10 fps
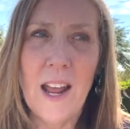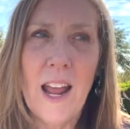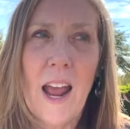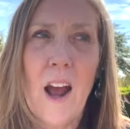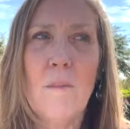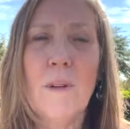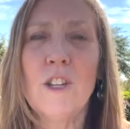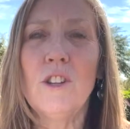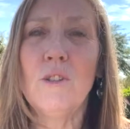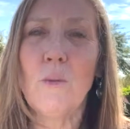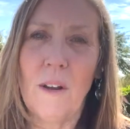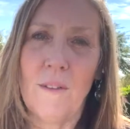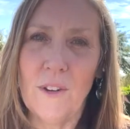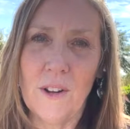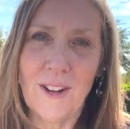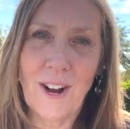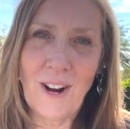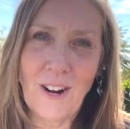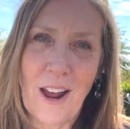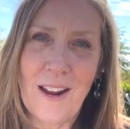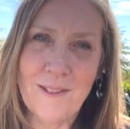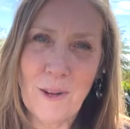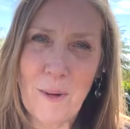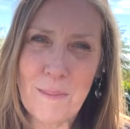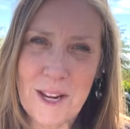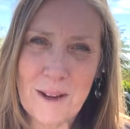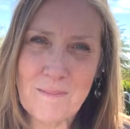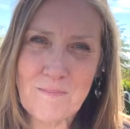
how much joyful our lives would be.